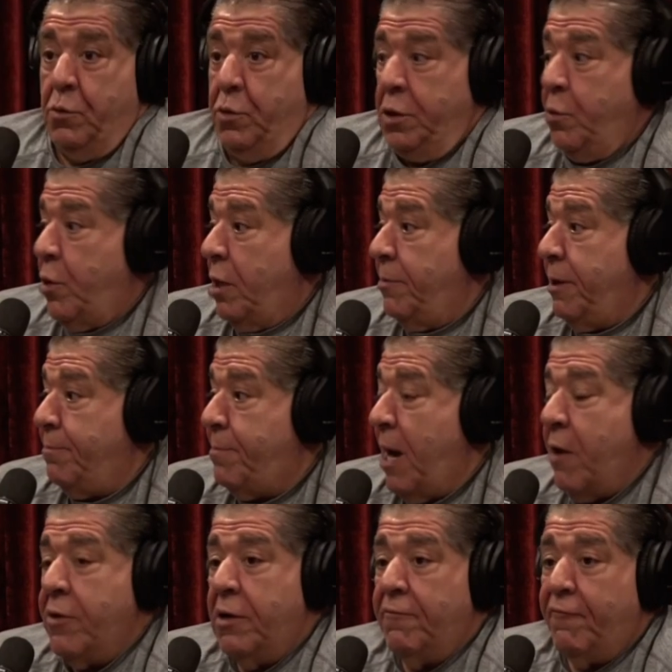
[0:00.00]
want to be
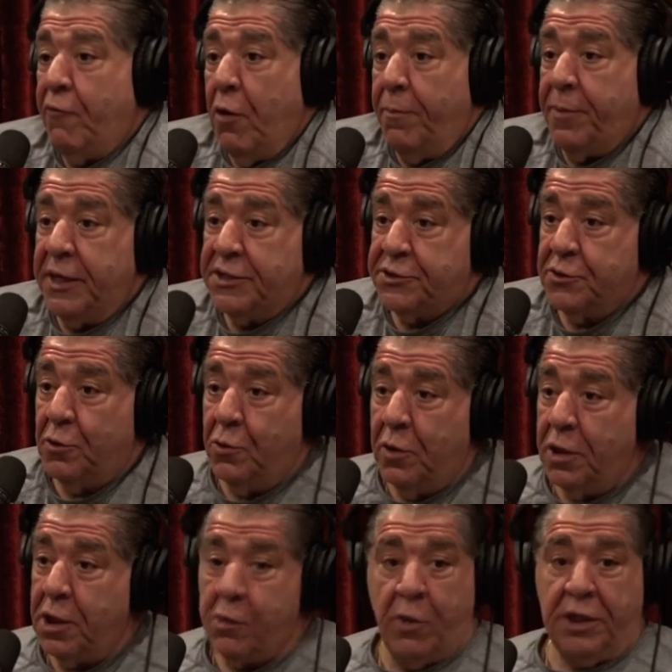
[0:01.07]
buried in 4 pieces of
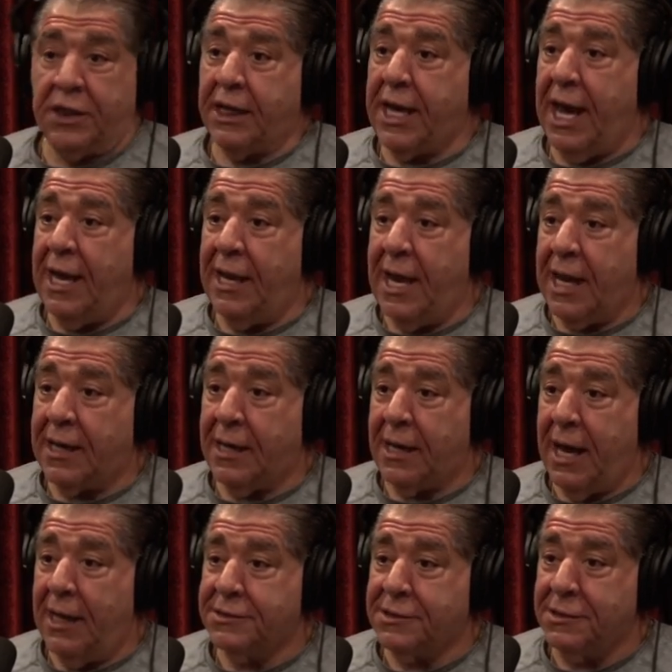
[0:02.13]
wood, or you want the Cadillac of
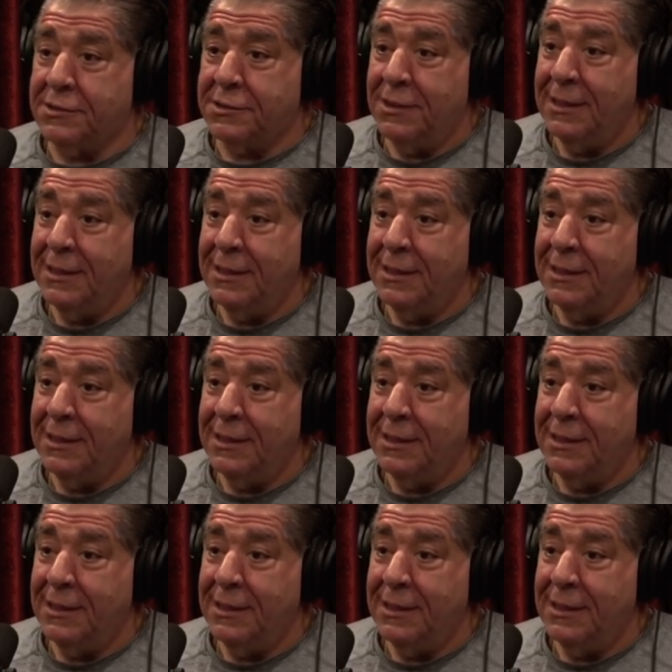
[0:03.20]
caskets?